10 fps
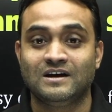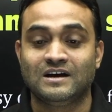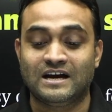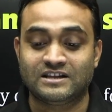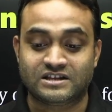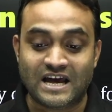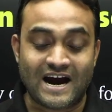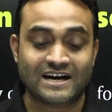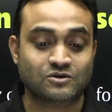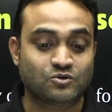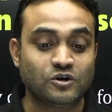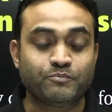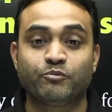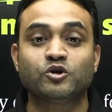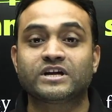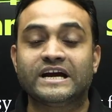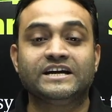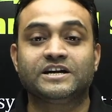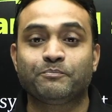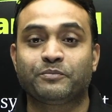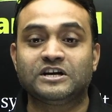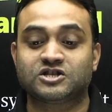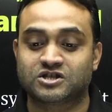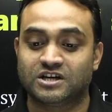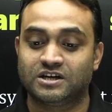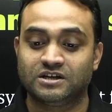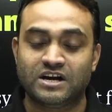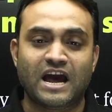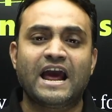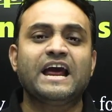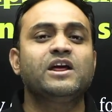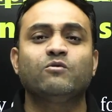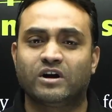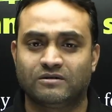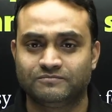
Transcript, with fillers: and that could put in depression anyone.